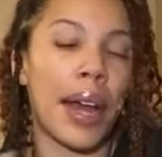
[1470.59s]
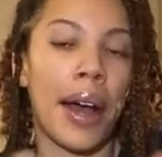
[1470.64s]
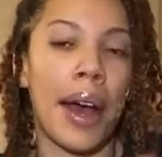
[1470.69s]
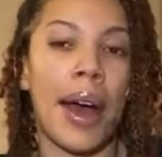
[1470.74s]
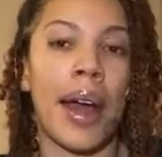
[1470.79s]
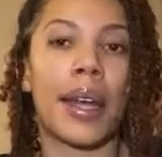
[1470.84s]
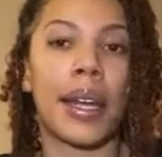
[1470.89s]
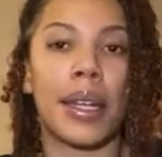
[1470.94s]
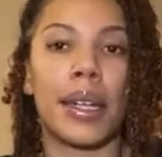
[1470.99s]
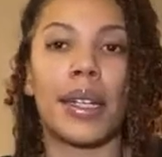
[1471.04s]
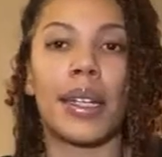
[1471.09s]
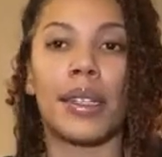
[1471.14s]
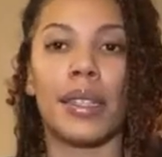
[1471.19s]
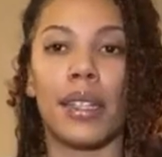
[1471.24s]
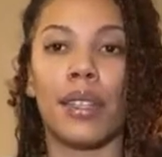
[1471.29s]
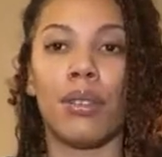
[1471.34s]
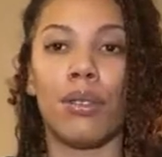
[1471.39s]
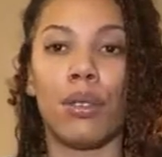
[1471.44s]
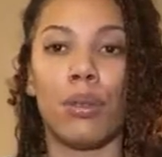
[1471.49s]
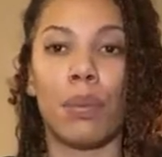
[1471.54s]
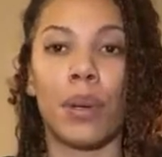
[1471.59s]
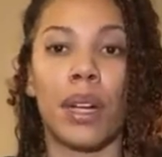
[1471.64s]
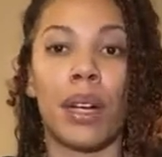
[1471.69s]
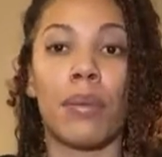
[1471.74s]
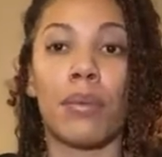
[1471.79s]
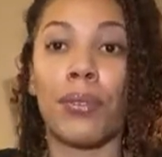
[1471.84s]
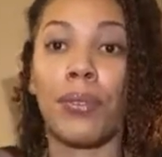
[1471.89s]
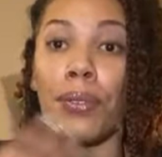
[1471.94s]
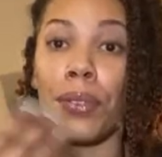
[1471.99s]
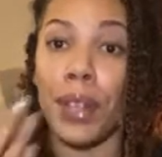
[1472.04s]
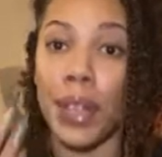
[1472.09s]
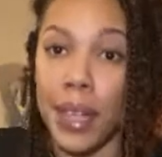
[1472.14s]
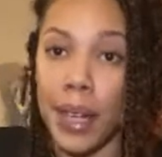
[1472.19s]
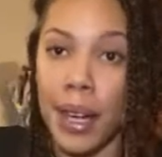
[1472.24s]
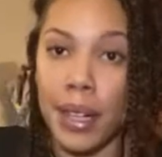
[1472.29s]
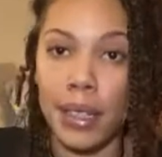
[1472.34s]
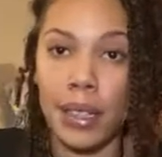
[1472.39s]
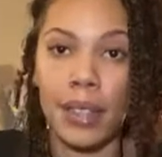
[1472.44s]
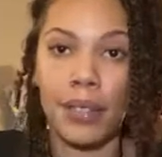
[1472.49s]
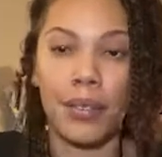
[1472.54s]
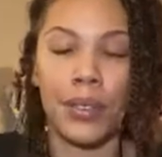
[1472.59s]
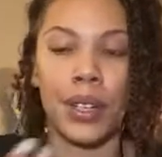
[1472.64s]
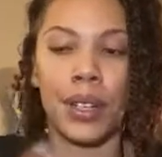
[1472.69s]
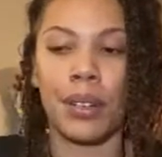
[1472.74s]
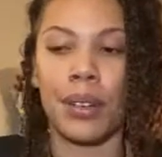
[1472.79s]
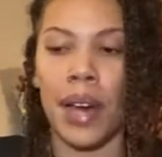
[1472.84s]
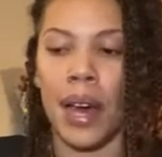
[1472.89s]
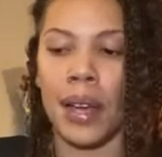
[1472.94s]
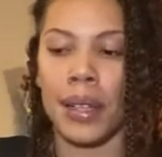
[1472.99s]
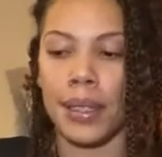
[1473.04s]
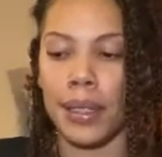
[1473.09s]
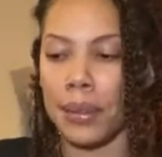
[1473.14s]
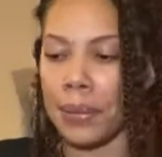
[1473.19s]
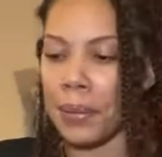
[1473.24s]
I can continue to put up free content for you guys.